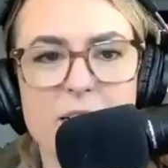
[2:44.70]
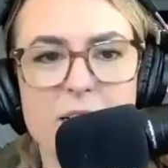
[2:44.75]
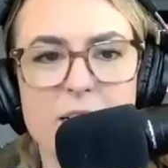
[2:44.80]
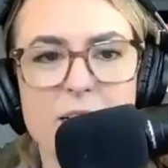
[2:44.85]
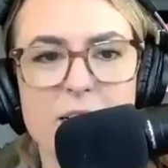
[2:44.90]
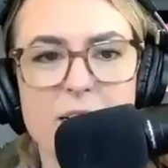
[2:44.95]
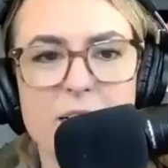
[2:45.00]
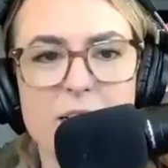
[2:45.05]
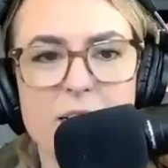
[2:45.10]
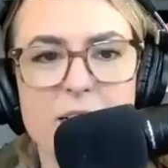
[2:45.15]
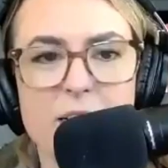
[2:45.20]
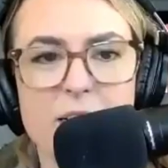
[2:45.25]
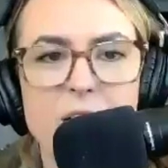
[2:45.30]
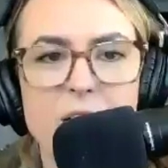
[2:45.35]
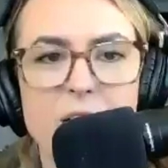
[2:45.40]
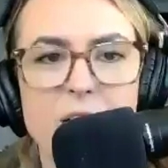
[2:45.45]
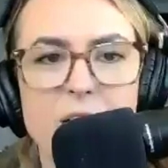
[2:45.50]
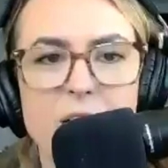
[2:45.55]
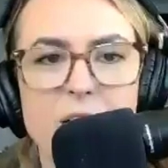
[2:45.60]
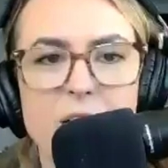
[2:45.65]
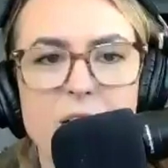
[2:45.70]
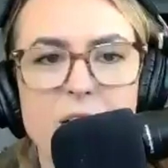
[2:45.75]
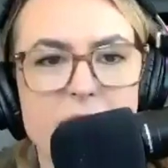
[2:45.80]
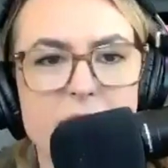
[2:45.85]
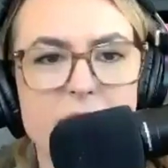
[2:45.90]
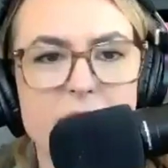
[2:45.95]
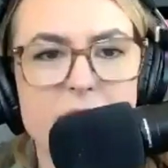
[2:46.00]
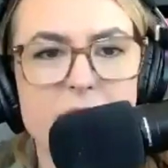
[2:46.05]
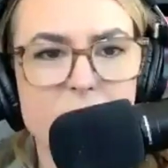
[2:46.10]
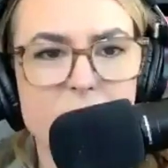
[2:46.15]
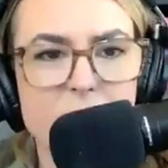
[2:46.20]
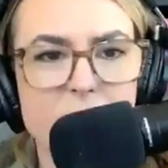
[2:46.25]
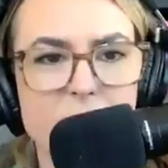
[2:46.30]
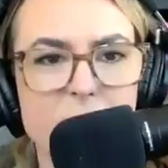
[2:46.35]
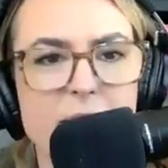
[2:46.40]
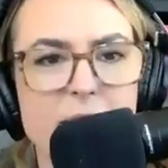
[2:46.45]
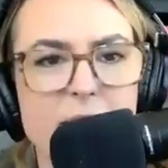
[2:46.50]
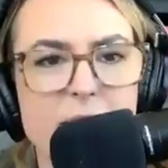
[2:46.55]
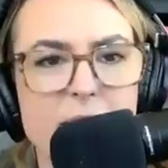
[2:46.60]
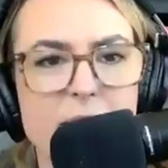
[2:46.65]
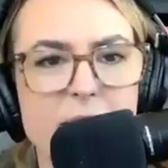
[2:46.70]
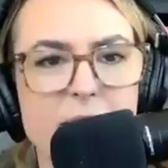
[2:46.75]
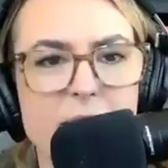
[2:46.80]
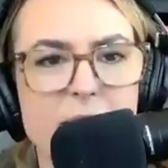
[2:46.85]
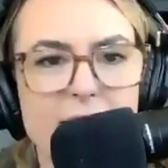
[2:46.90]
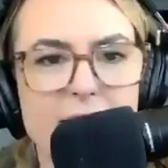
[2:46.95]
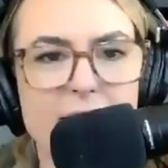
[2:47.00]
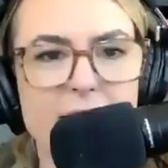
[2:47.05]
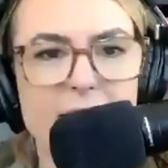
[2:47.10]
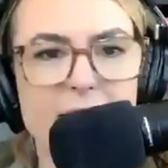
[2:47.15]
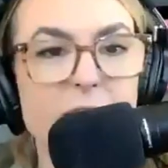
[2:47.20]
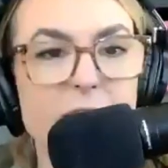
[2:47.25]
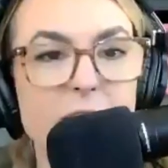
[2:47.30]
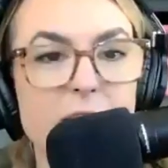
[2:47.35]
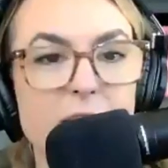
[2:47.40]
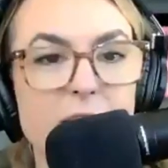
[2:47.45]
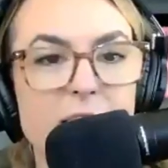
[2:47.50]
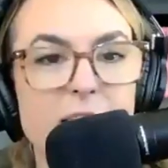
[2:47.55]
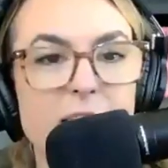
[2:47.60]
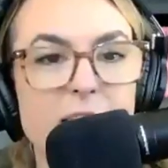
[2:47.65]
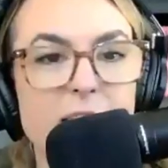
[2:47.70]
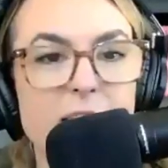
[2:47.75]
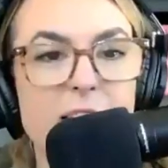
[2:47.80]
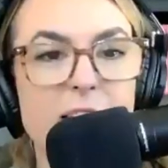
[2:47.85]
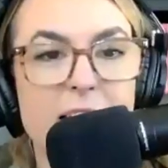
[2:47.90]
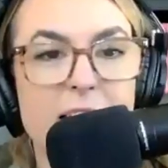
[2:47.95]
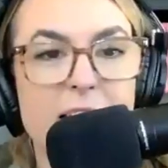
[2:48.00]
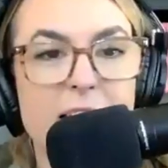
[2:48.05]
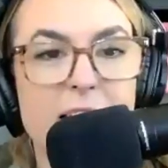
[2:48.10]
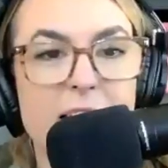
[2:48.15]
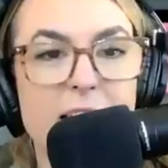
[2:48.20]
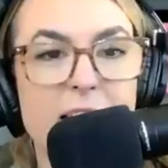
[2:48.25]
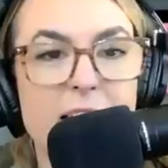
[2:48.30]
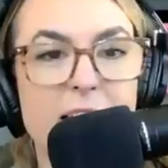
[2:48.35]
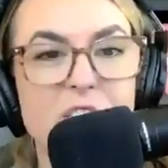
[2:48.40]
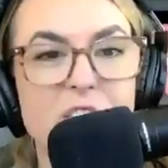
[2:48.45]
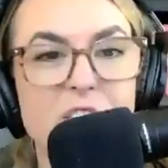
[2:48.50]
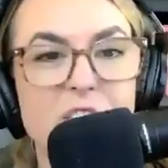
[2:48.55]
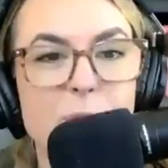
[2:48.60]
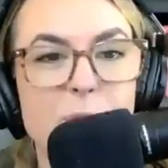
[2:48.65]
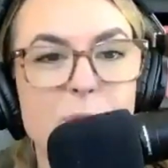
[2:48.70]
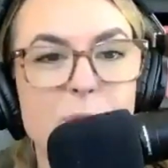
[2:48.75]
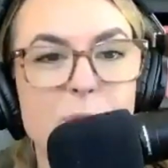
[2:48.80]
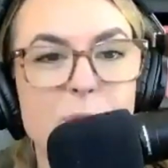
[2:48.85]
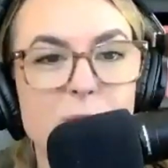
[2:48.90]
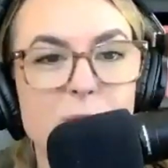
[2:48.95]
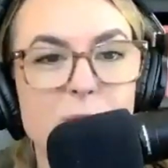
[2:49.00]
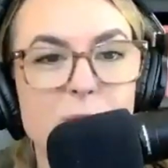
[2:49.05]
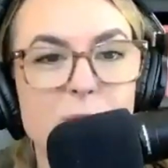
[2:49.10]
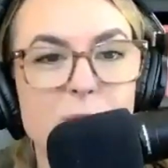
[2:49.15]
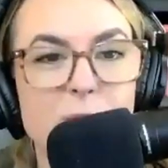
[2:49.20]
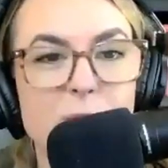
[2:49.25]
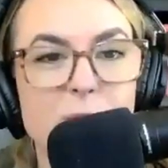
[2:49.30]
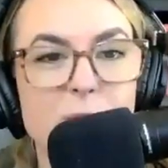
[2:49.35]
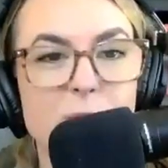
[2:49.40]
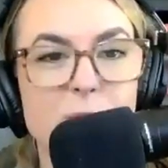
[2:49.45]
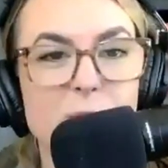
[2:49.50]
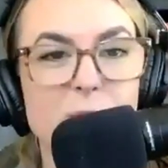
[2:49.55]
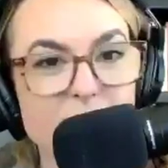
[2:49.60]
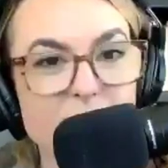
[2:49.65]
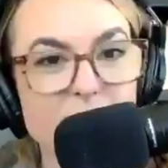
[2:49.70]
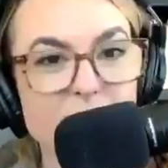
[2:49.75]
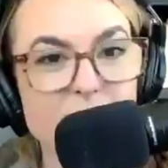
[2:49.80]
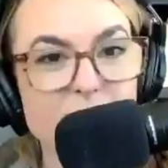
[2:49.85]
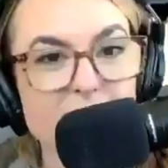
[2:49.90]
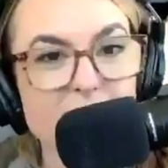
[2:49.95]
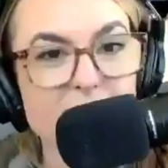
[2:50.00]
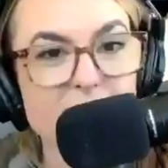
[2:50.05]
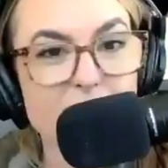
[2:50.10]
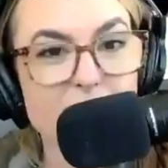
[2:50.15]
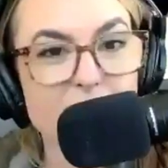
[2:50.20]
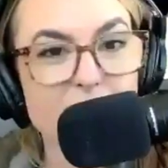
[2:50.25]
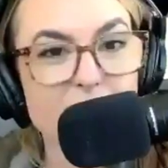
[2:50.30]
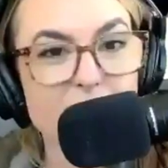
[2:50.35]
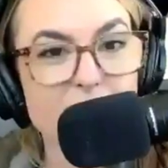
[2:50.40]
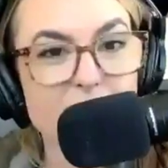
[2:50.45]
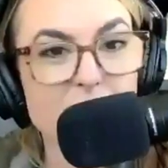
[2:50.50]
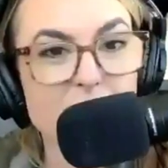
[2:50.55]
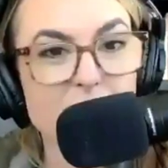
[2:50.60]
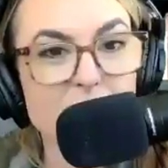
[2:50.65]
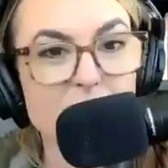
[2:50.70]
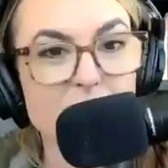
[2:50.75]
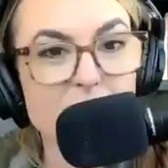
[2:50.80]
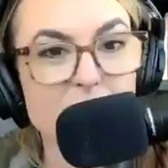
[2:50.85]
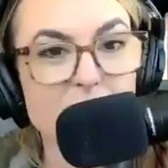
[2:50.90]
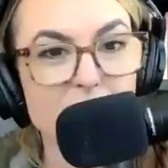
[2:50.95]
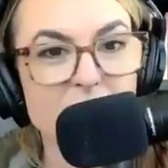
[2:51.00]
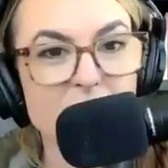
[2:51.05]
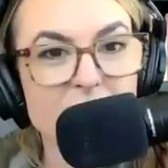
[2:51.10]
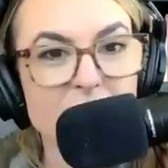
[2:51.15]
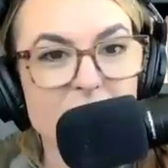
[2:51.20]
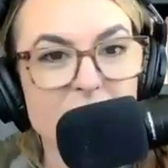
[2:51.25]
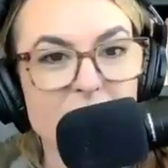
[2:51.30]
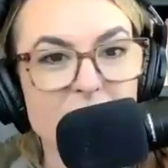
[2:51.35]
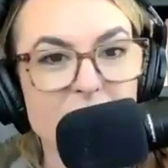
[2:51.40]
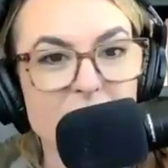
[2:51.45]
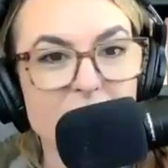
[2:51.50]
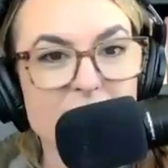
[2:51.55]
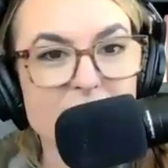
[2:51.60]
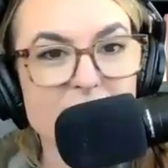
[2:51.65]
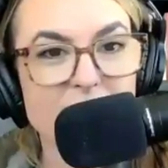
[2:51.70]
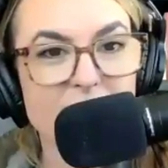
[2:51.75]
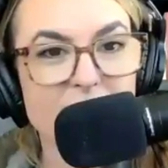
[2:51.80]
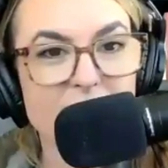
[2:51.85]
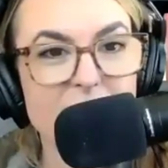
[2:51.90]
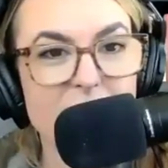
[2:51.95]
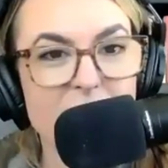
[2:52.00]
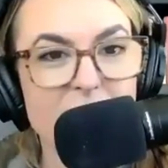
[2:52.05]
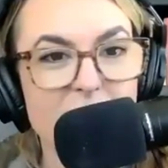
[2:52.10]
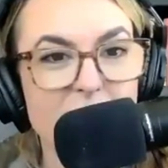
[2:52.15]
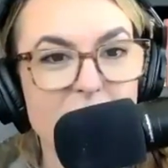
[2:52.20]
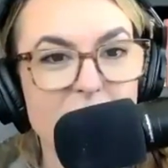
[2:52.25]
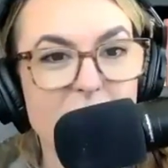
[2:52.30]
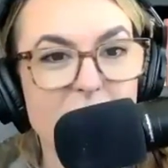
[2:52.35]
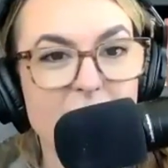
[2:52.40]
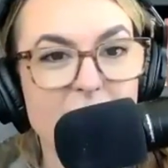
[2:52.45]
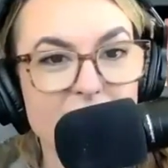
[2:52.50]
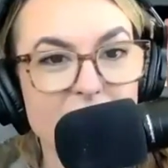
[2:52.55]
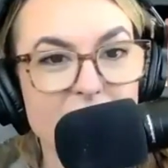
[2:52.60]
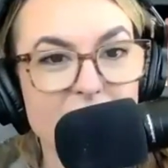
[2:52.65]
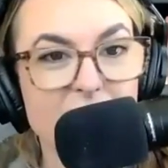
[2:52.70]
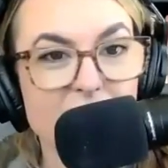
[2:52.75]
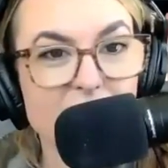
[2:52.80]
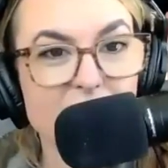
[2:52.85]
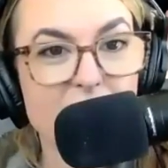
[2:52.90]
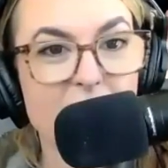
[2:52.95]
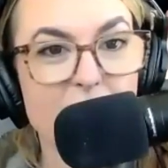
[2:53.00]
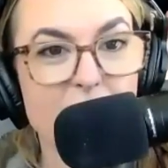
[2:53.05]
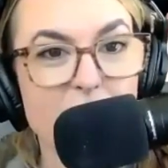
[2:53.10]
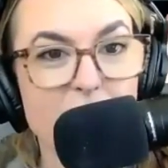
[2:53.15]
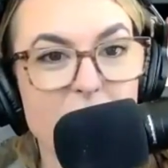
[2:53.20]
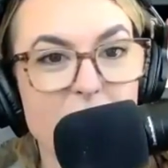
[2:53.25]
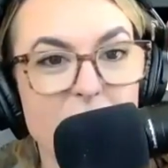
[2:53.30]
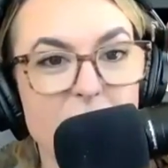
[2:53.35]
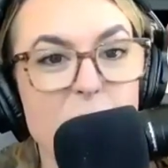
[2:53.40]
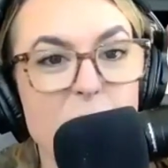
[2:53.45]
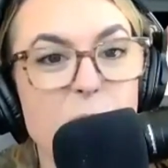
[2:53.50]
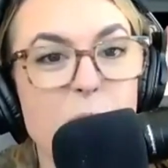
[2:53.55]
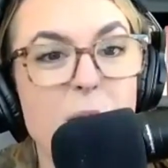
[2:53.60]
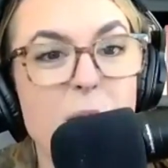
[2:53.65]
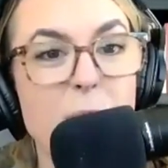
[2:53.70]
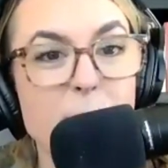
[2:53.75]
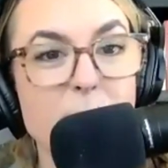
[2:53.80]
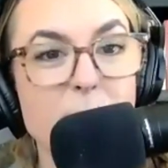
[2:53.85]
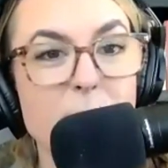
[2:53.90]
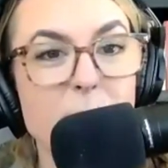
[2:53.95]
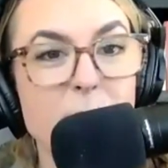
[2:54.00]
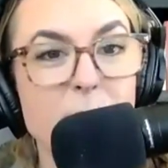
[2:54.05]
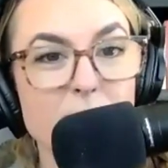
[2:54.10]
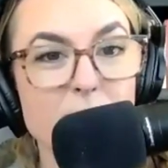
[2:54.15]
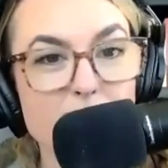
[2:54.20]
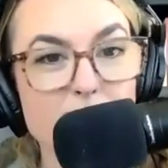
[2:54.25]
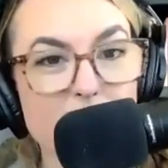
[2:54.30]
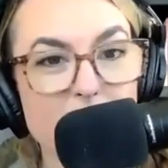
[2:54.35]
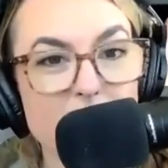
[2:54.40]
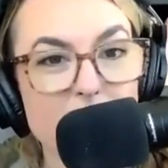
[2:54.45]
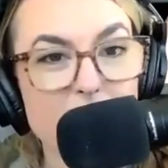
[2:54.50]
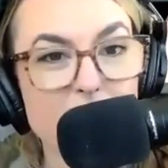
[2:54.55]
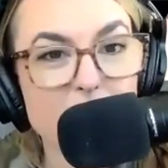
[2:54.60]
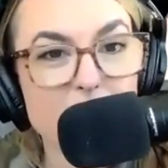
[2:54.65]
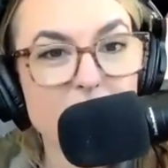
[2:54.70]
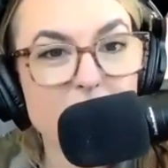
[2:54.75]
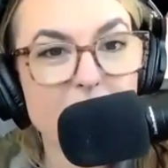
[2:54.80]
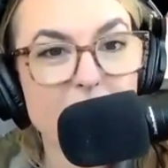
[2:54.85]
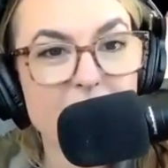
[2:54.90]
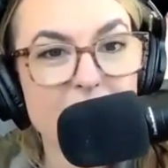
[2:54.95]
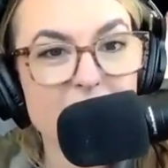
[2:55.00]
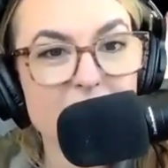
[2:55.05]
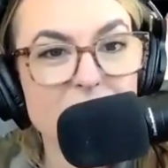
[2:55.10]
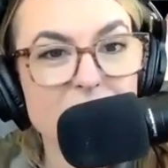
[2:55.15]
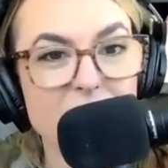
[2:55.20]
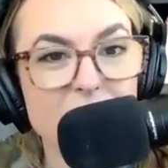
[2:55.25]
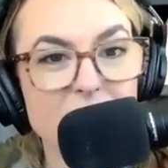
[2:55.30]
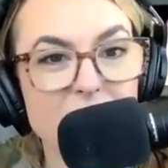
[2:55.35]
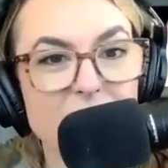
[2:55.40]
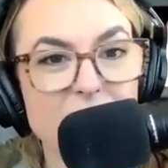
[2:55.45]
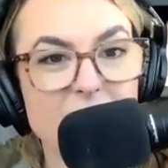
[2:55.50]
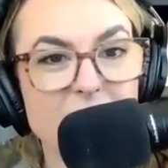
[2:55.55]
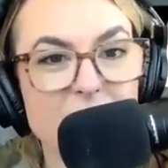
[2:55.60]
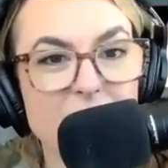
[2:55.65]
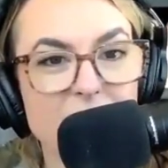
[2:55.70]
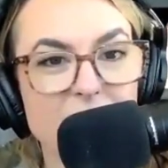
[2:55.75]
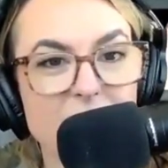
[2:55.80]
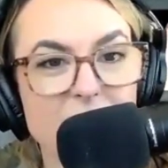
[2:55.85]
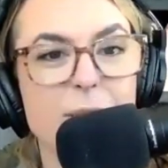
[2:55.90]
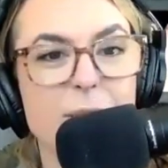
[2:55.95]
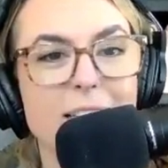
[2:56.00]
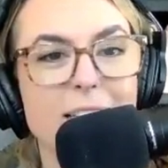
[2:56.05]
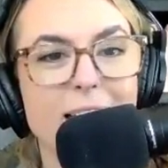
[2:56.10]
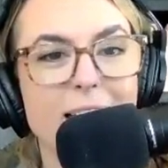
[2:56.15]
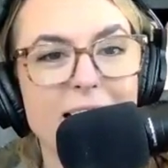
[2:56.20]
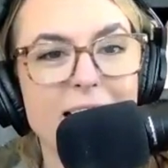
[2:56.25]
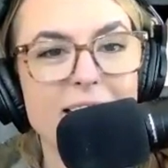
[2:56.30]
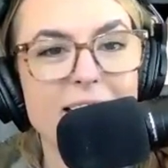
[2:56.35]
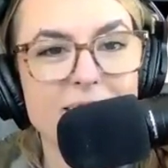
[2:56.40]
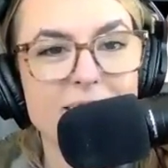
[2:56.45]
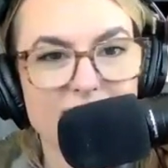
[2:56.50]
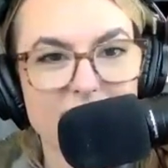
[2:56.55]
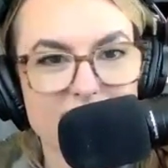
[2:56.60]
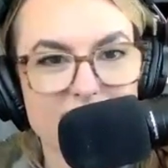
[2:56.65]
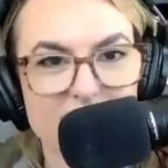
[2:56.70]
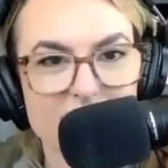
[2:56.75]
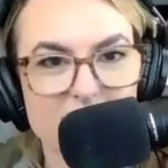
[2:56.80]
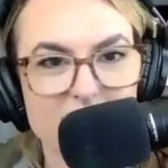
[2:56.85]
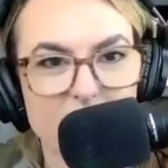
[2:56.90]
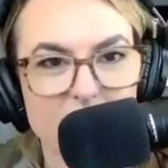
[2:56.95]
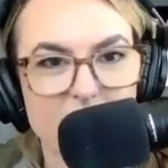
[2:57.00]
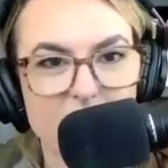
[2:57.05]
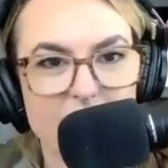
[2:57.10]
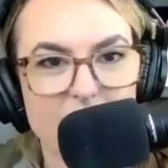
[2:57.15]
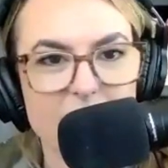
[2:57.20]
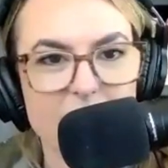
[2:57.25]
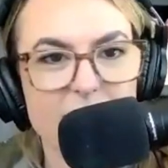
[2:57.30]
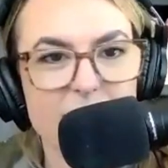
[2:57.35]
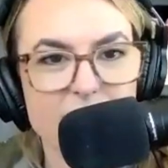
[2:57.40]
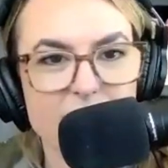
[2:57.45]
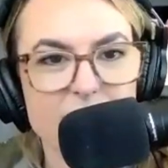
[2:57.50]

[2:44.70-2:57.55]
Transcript: and also sharing your story and real actionable tips and things that people can do. Because I know you and I have that in common. If you want people to be able to actually apply things, right?